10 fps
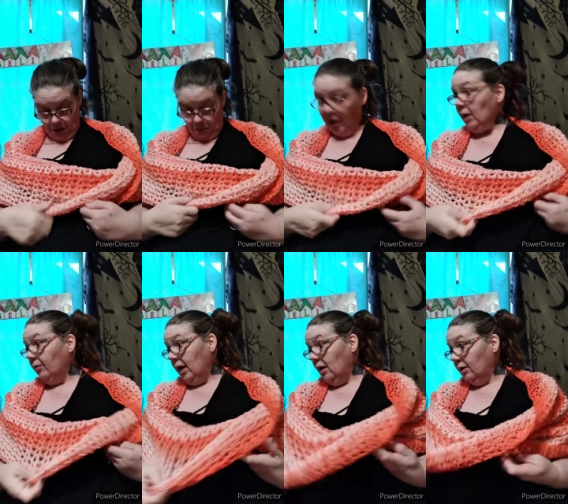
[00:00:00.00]
Well,
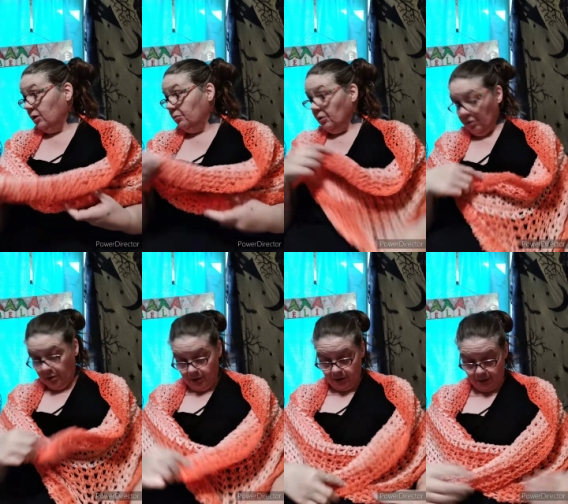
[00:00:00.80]
anyway, it looks real
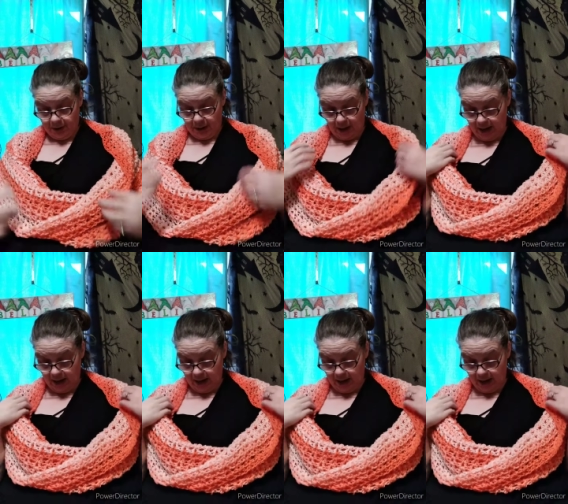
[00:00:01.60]
good on her thing.